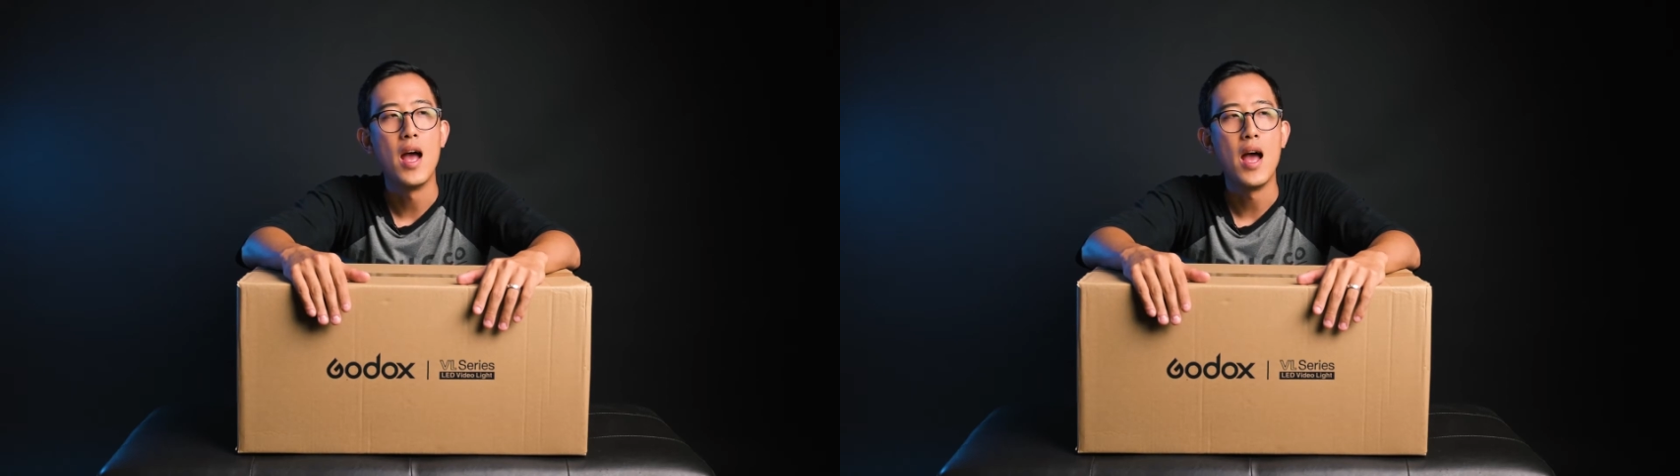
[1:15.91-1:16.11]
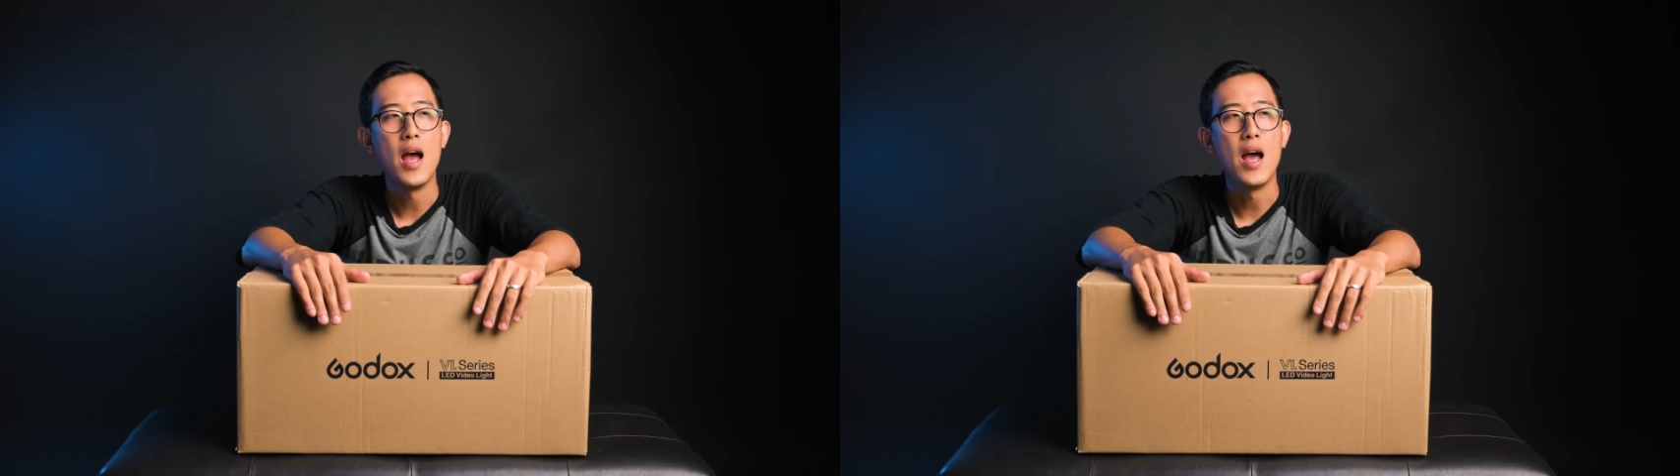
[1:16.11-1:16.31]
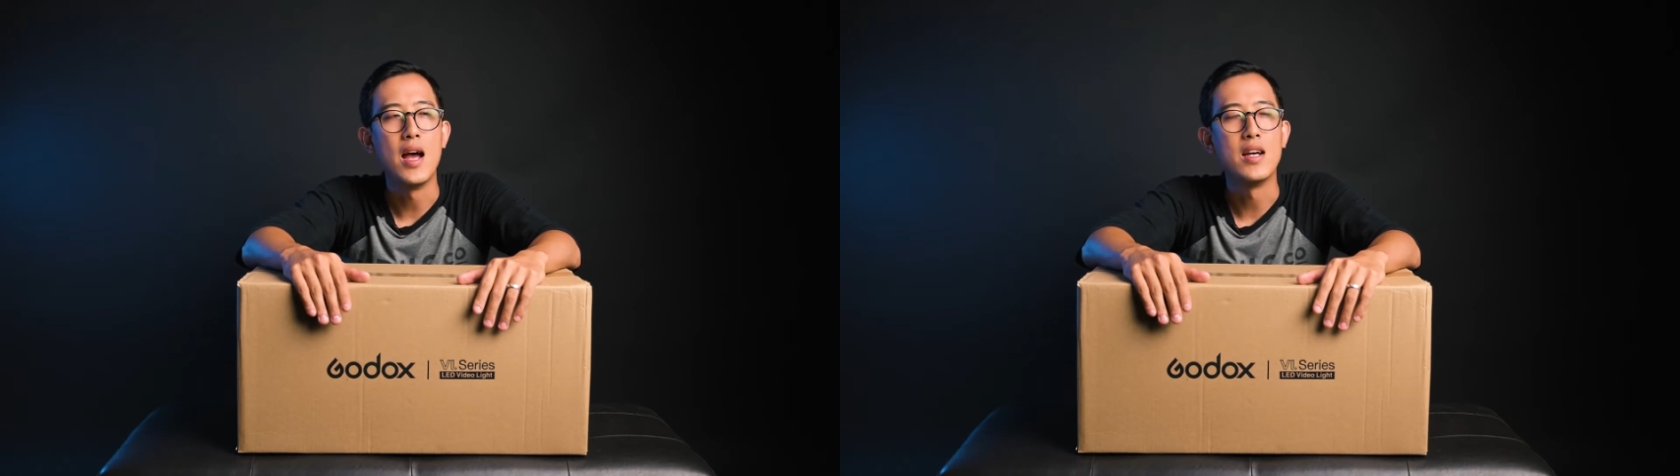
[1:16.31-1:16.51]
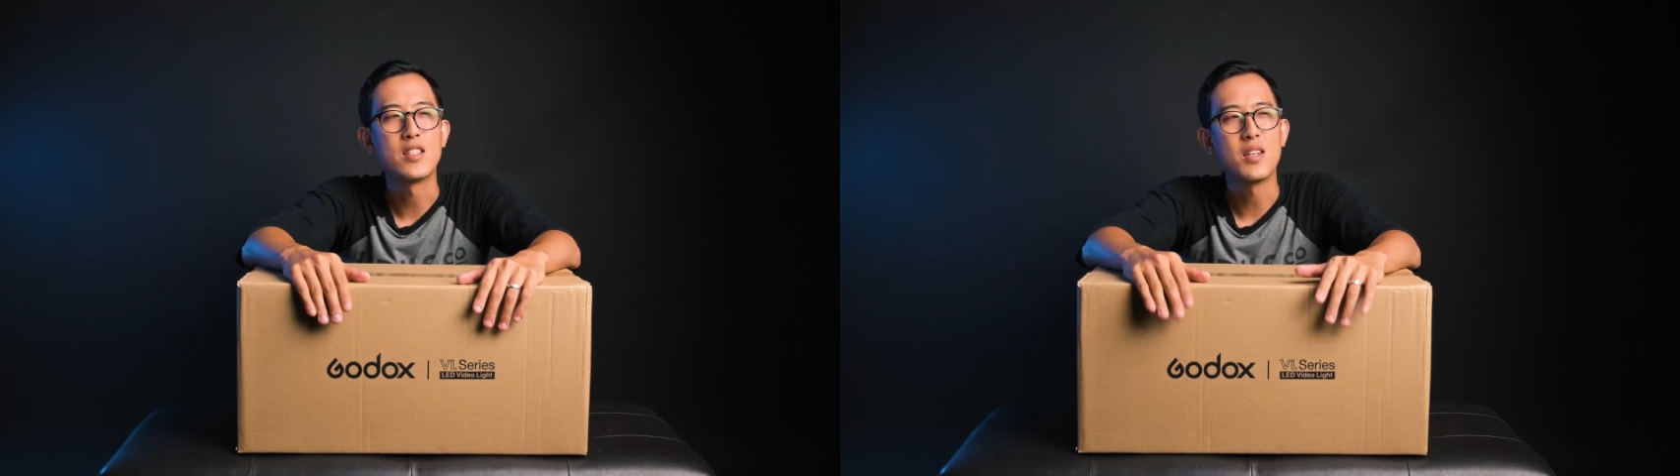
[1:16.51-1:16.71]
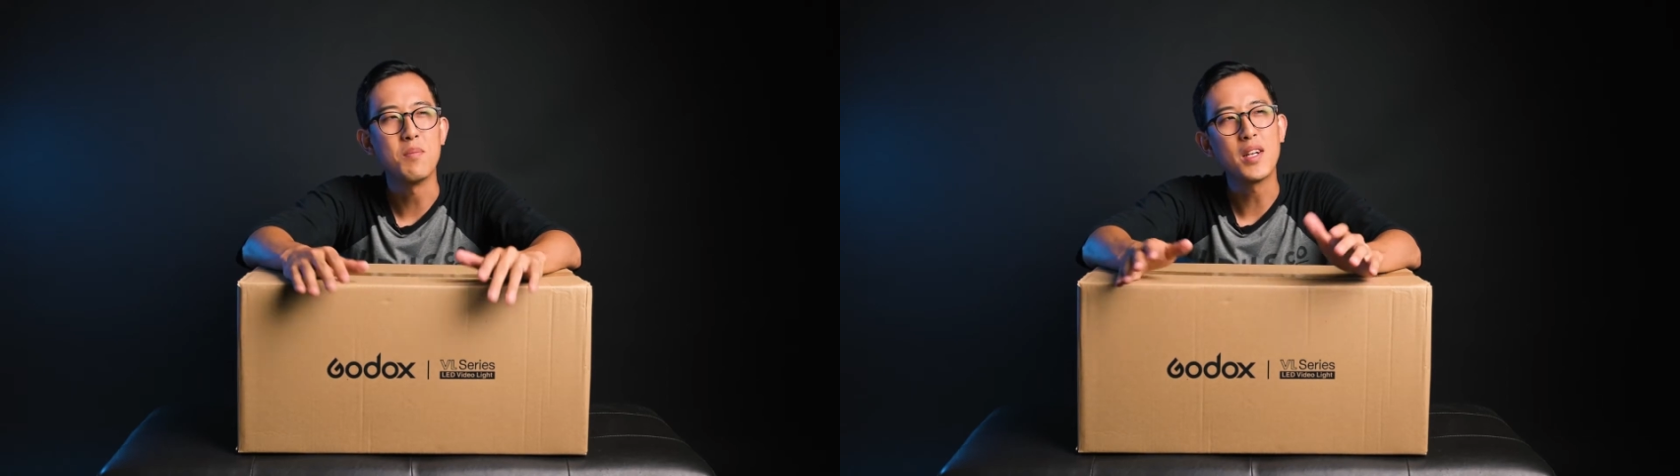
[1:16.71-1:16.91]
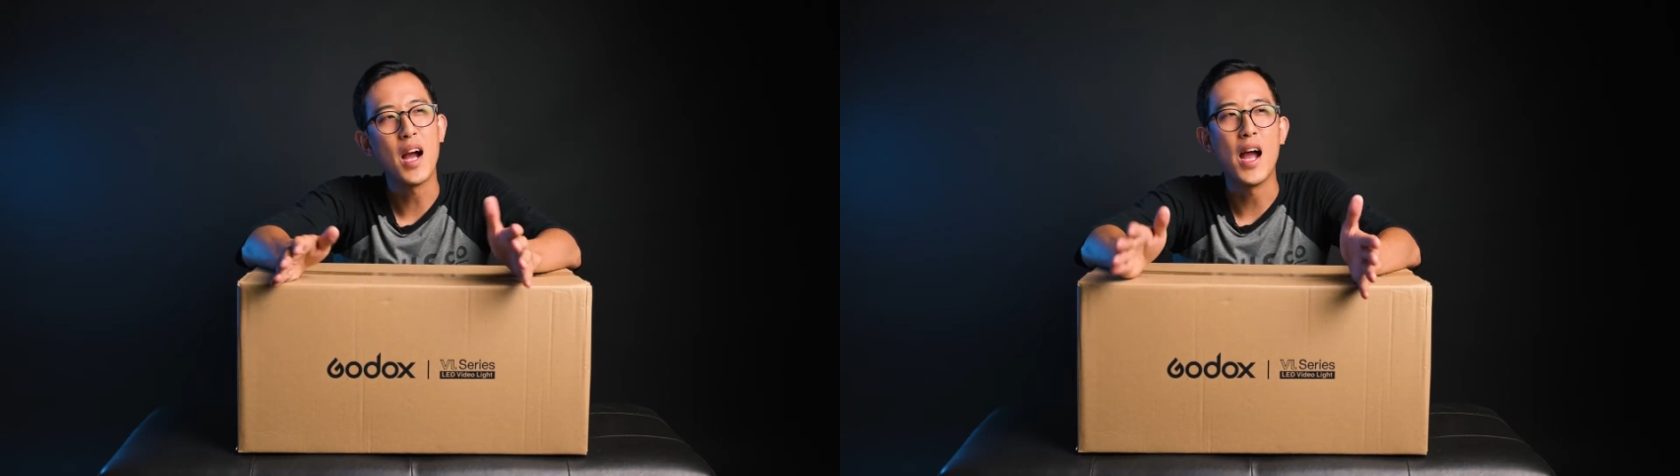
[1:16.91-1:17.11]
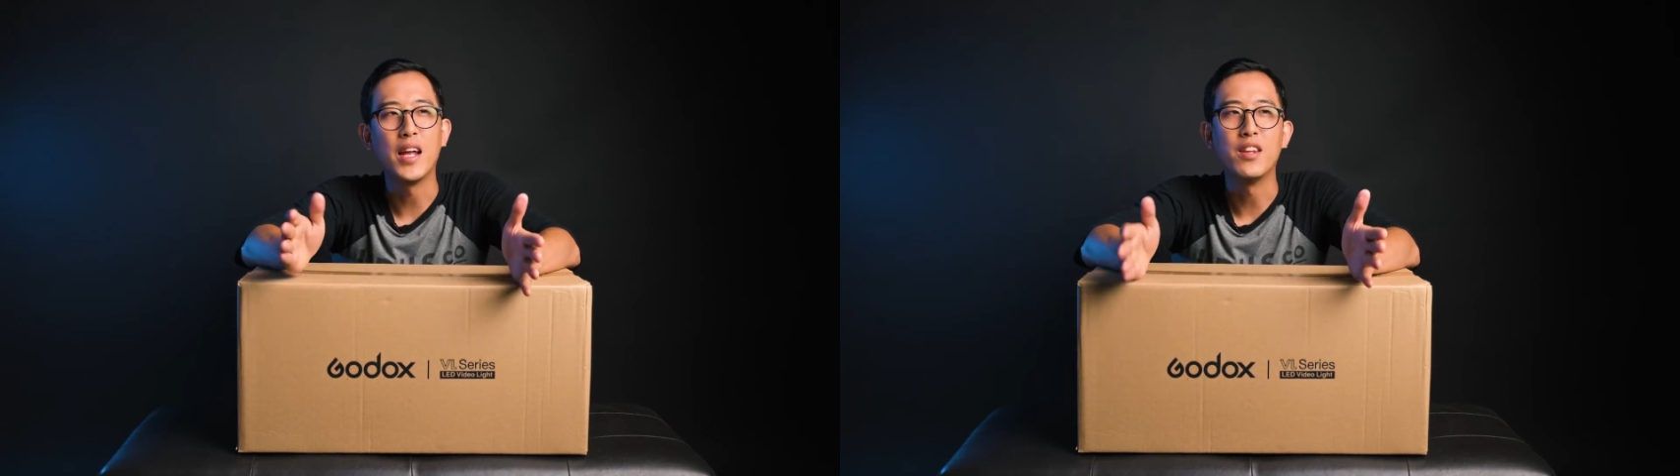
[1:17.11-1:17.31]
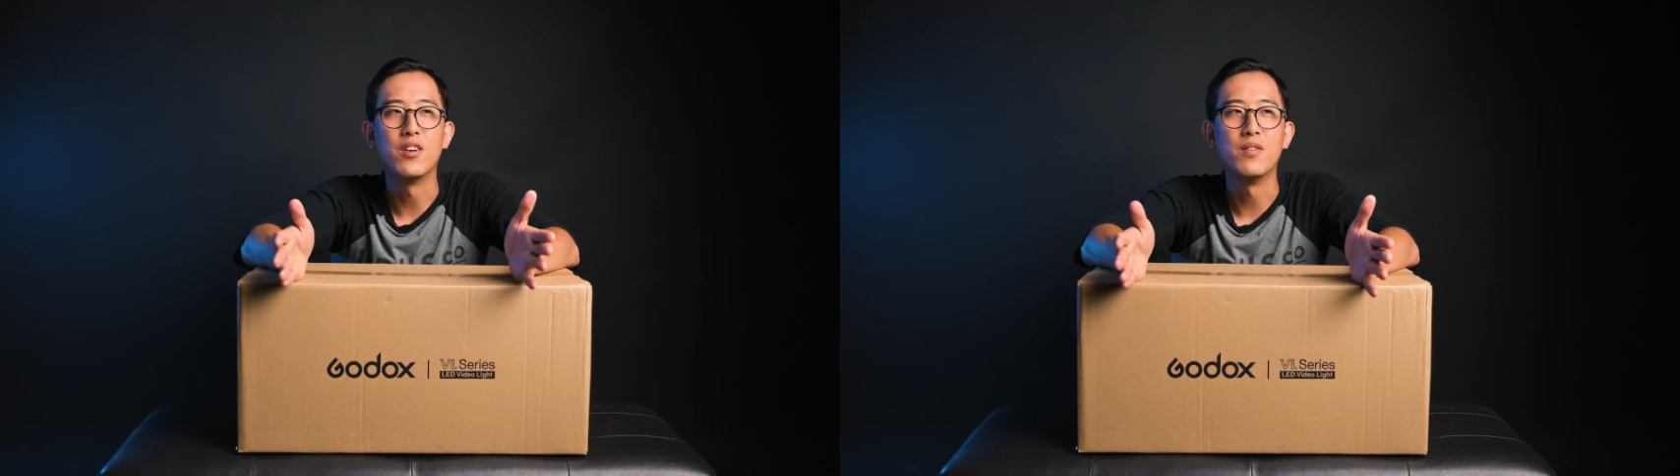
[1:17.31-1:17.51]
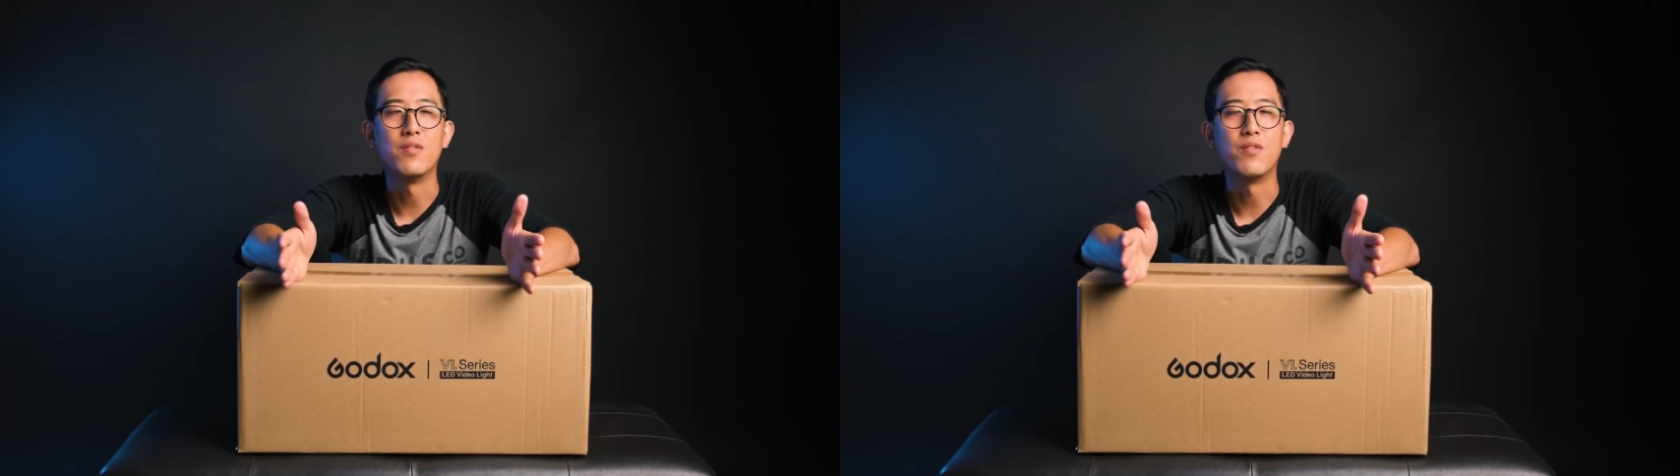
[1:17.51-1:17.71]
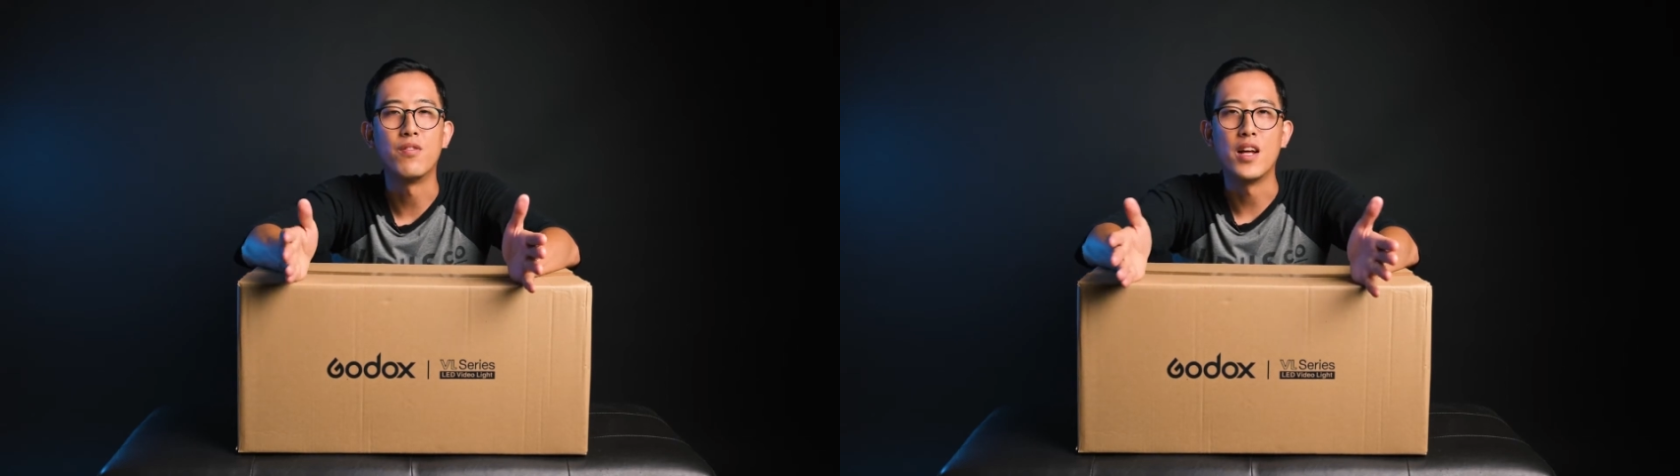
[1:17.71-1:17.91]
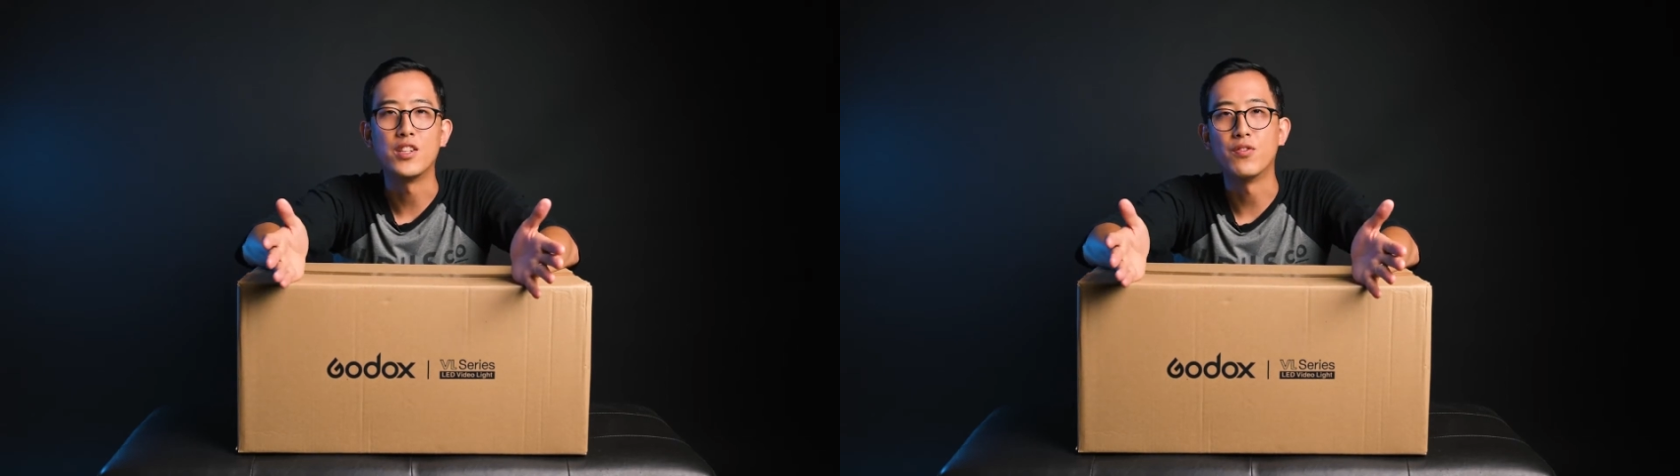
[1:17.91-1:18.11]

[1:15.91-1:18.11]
has some kind of flash